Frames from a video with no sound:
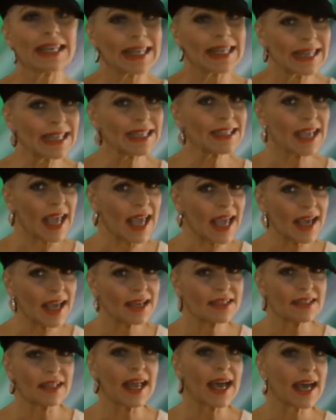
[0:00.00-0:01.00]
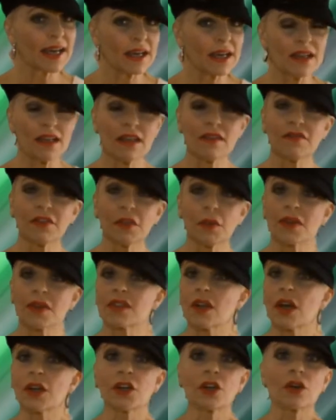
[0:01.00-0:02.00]
This has an added influence
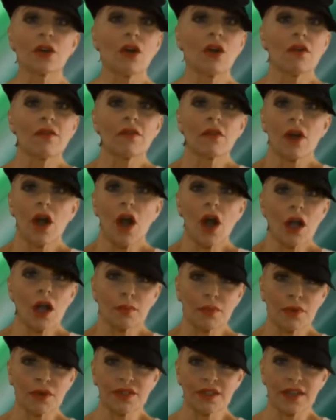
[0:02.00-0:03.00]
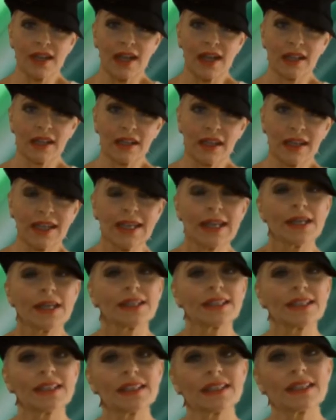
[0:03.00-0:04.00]
on your overall personality,
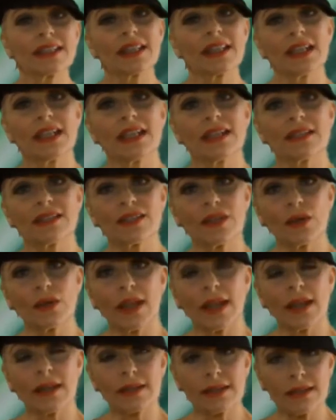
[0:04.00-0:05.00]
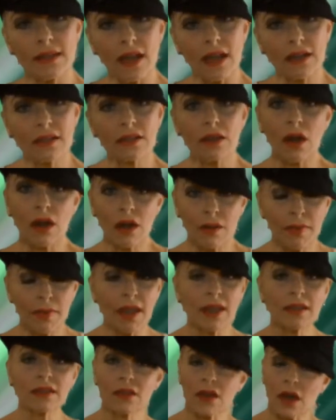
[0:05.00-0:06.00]
since these zodiac signs are
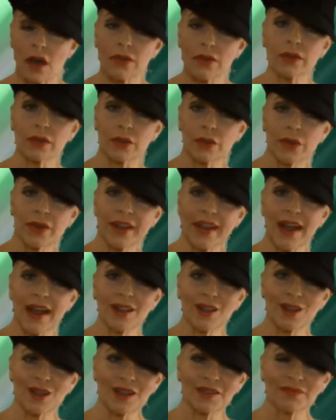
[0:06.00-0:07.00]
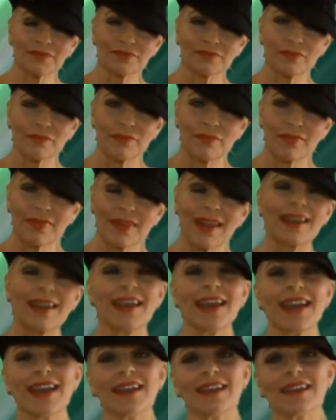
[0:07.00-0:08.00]
based on the lunar calendar.
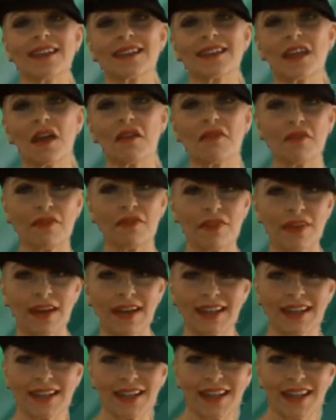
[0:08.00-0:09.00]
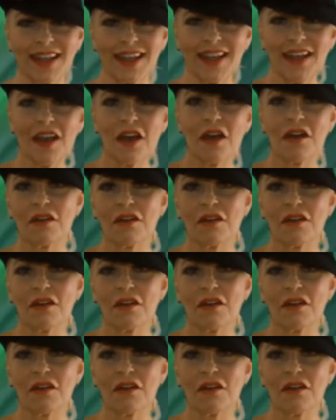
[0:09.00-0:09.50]
And finally,